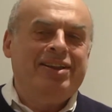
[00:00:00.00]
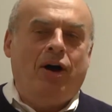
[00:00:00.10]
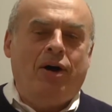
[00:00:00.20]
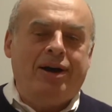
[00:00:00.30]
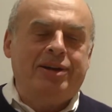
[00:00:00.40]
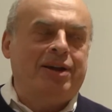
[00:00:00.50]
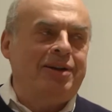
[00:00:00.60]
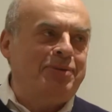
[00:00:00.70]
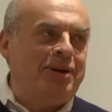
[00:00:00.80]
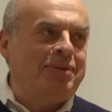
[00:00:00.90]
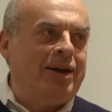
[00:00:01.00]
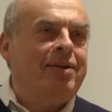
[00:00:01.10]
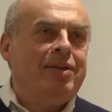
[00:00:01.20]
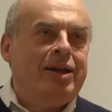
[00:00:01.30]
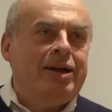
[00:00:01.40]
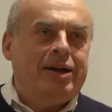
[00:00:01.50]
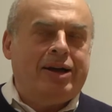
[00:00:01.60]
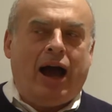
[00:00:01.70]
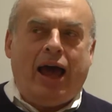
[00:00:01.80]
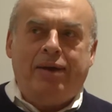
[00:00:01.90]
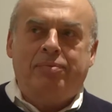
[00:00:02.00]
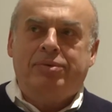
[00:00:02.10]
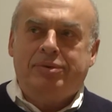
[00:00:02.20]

No, explain it. Chaim,